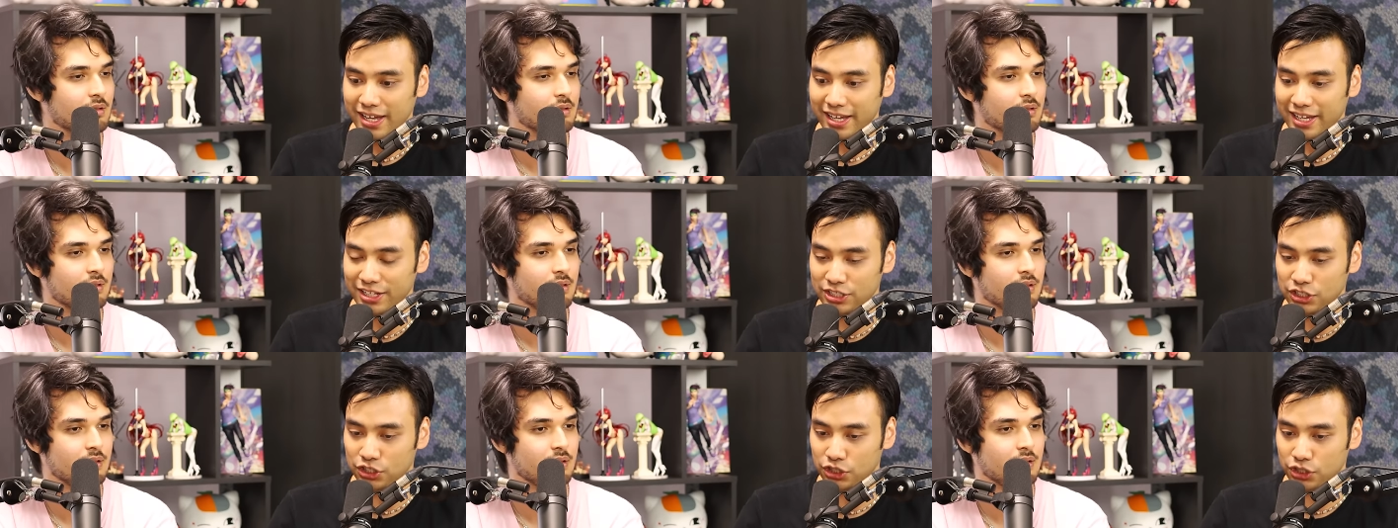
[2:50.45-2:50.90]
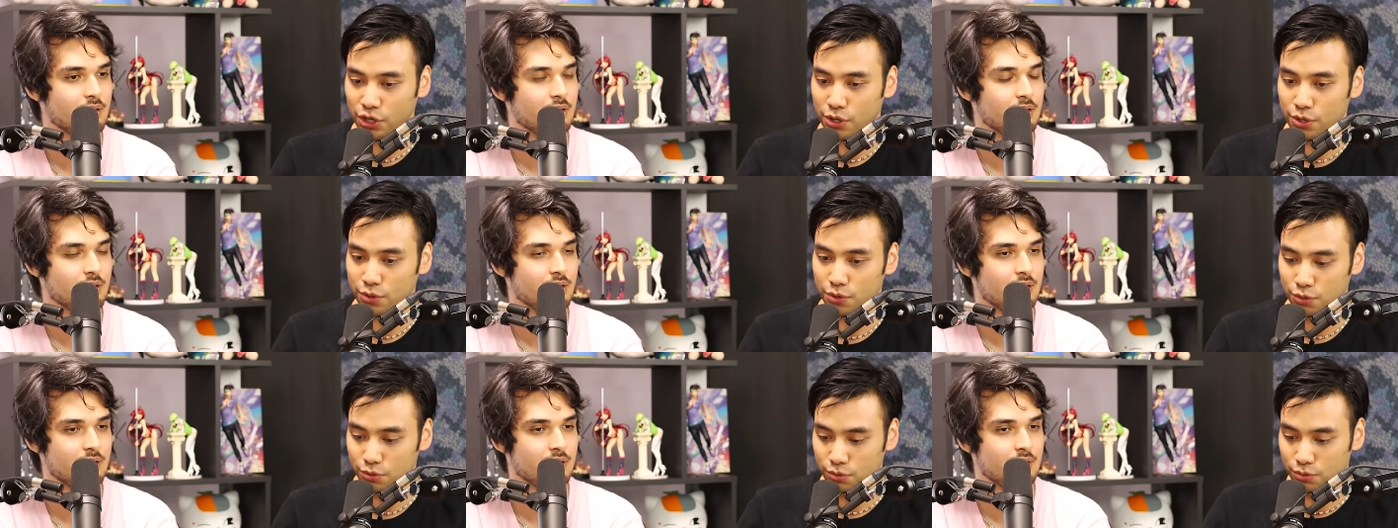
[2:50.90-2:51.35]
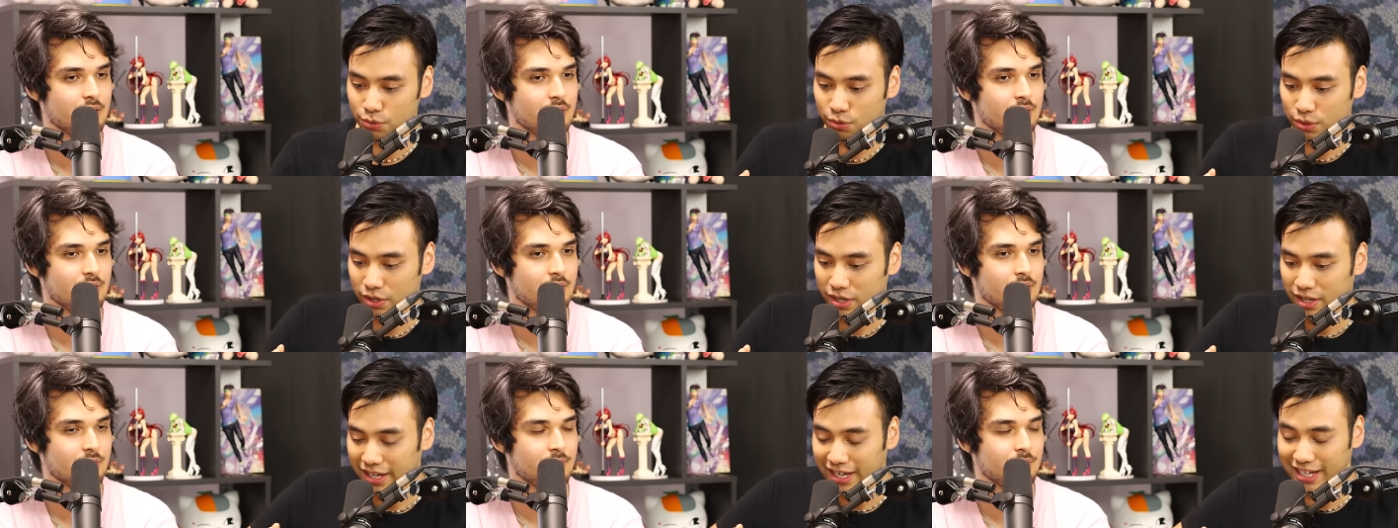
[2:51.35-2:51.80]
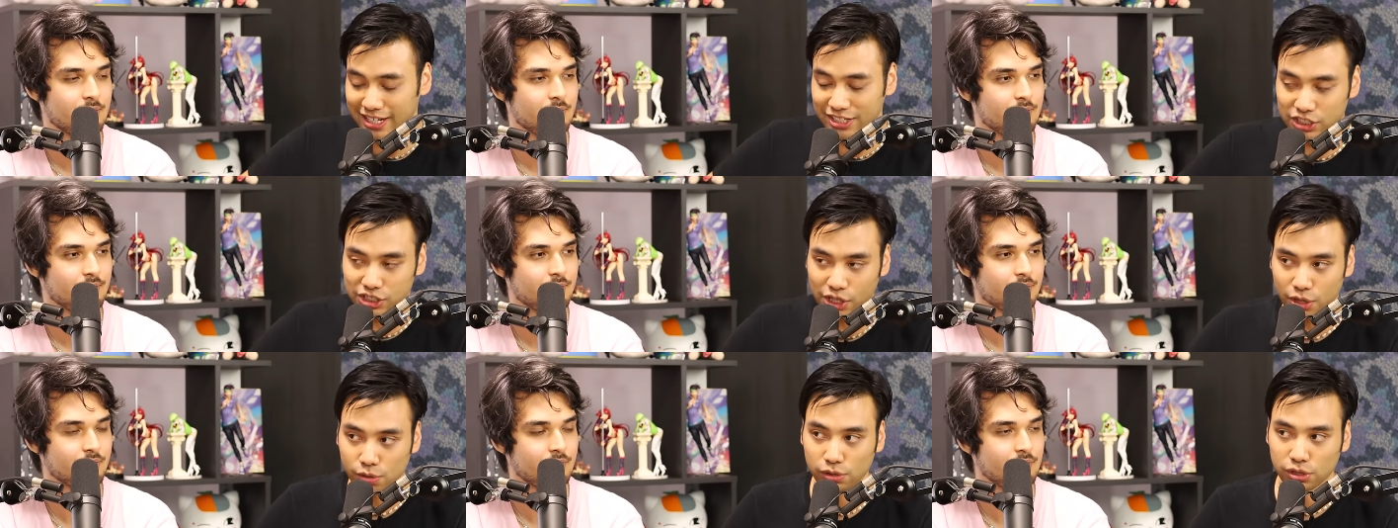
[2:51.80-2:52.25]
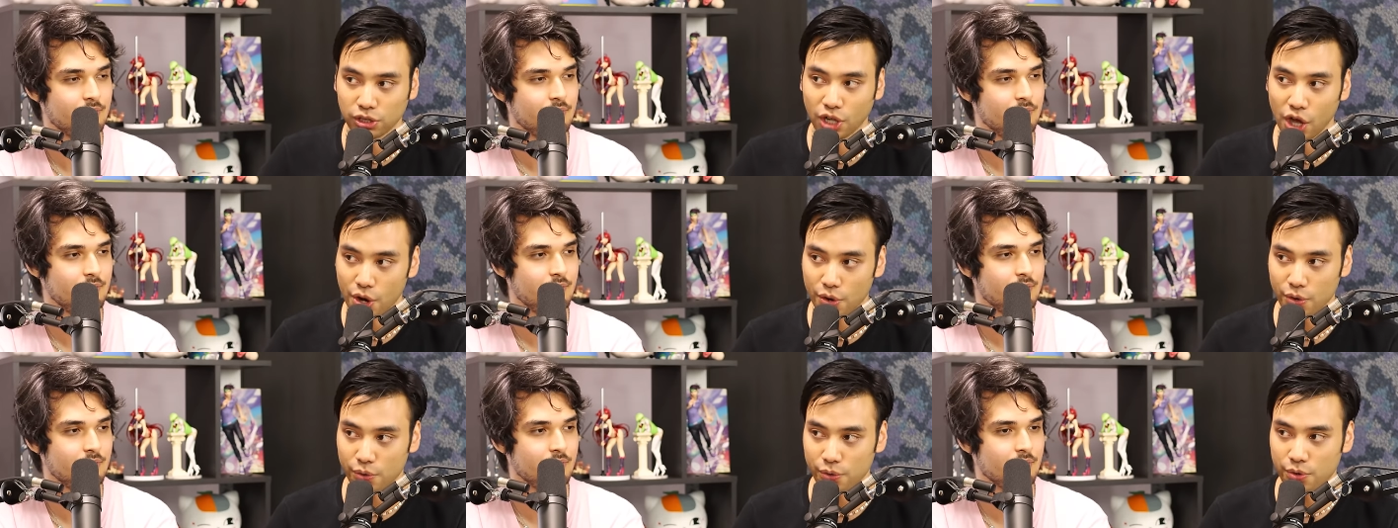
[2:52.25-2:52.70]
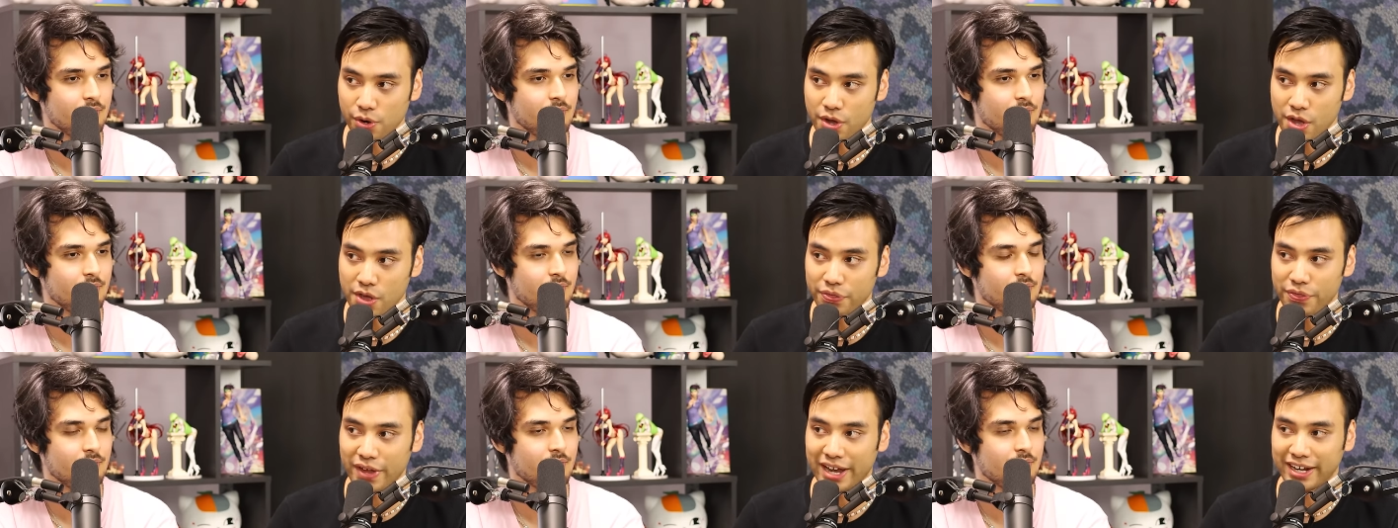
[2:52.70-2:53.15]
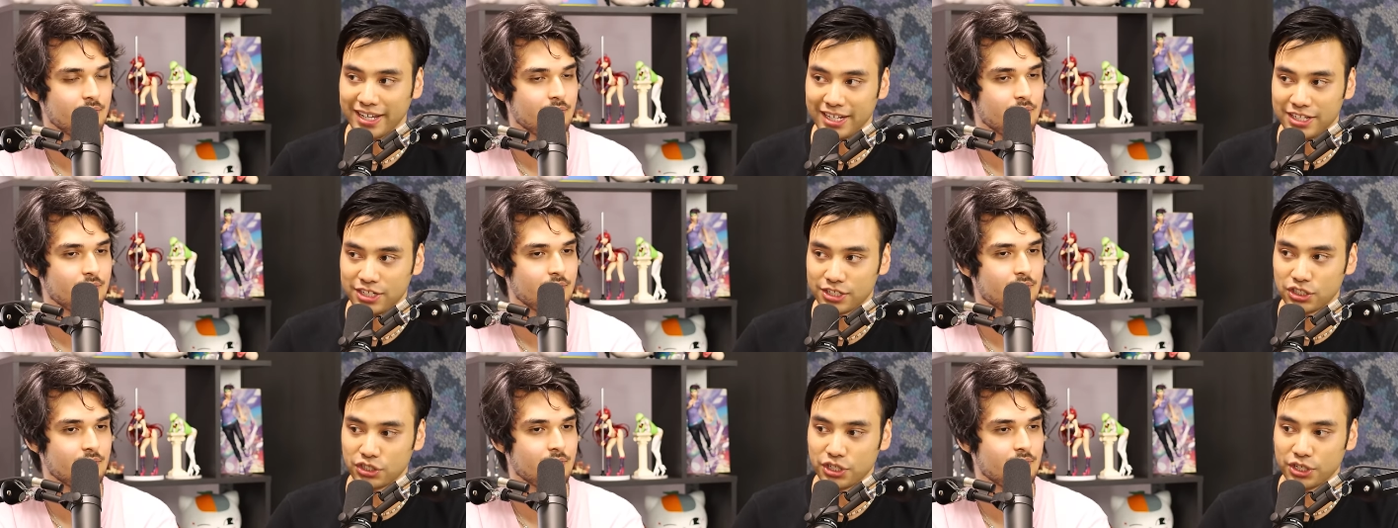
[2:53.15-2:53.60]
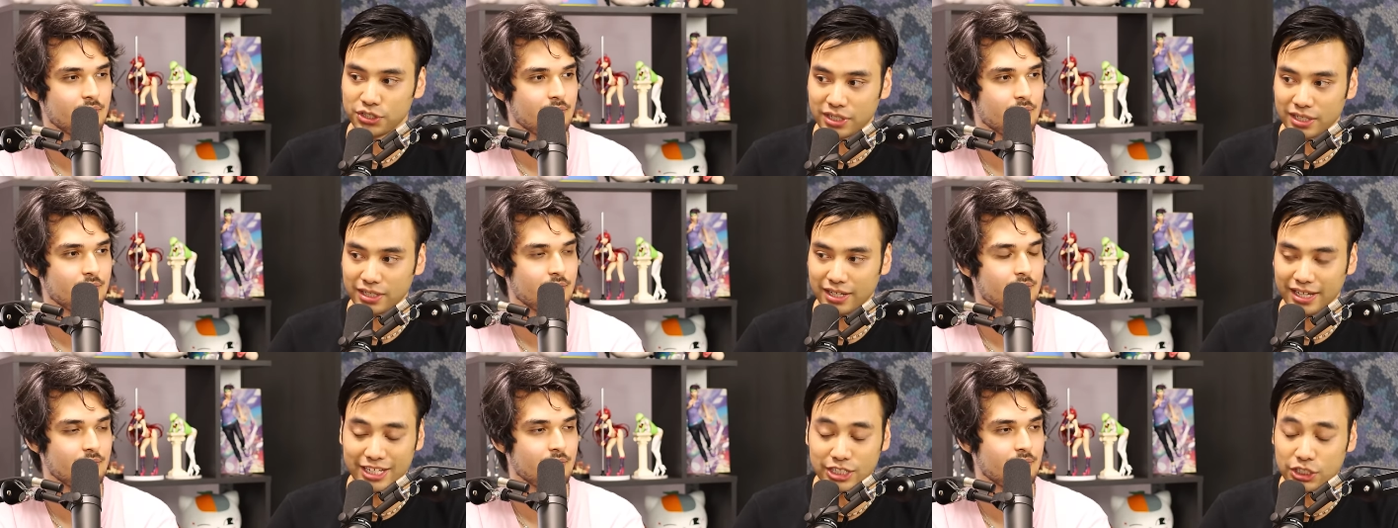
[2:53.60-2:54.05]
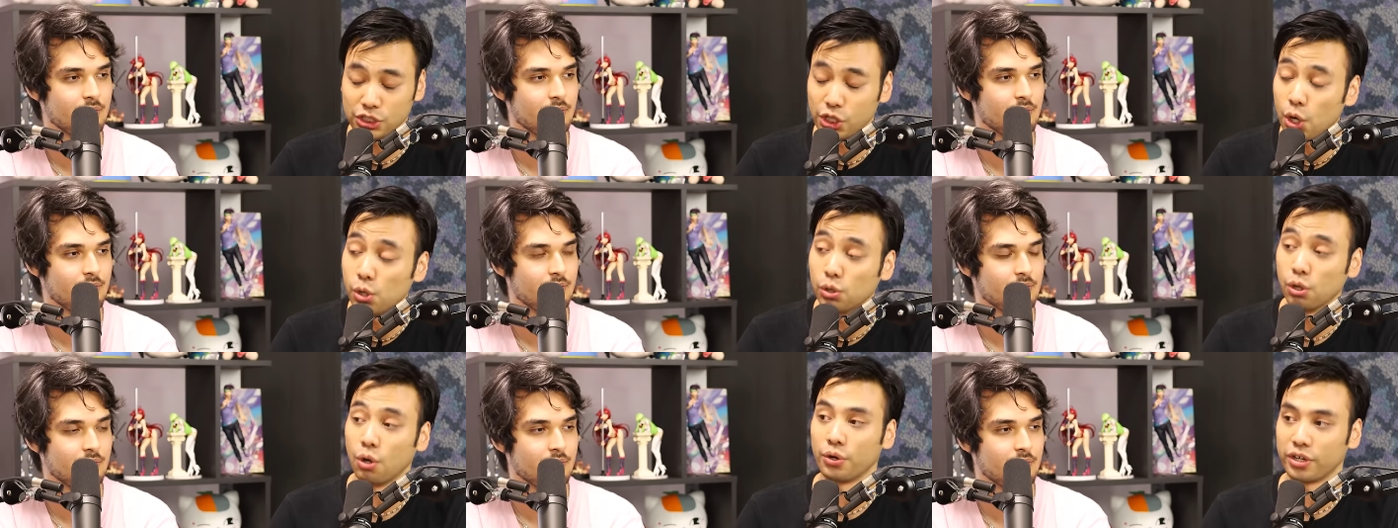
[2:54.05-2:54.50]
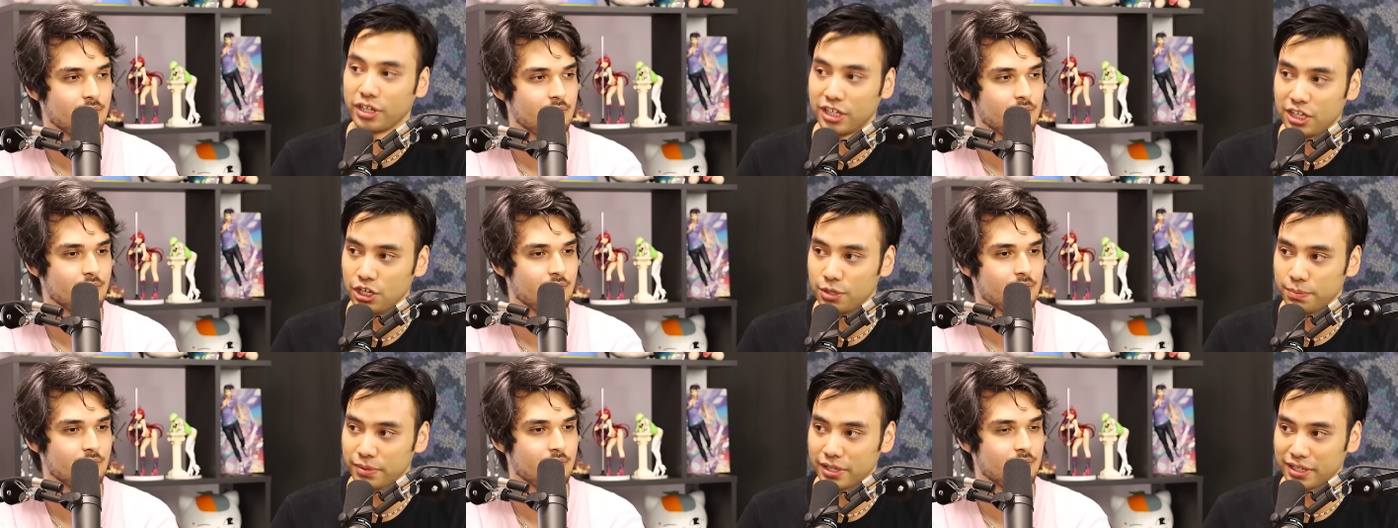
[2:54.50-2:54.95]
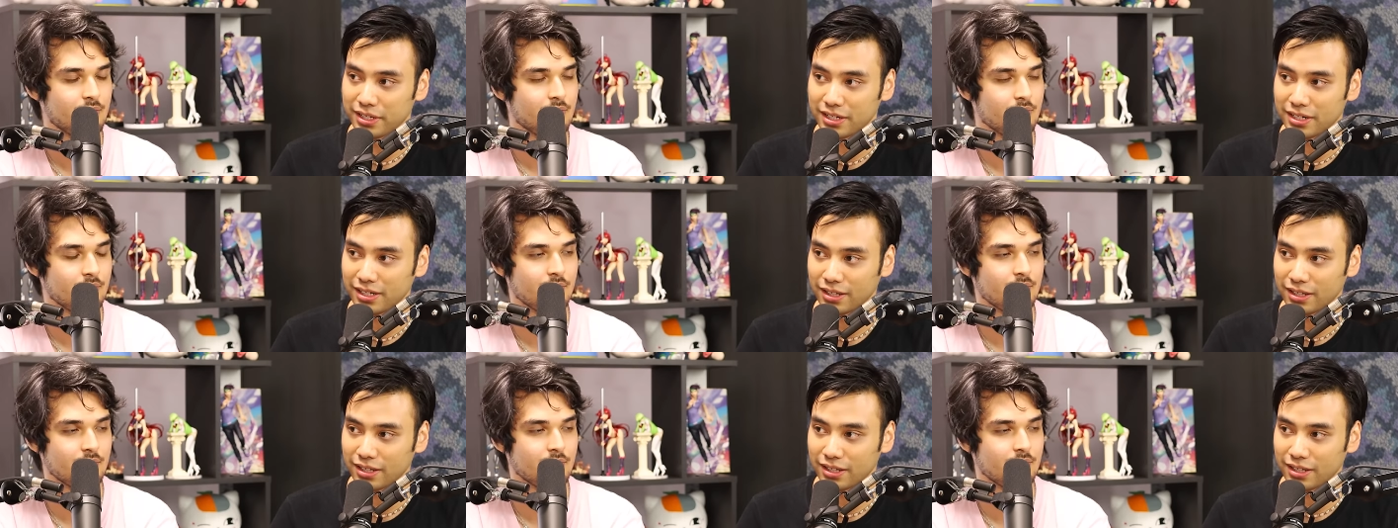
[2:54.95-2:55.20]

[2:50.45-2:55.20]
Speaker 1: he's so he's so low that he just doesn't. He's no longer human.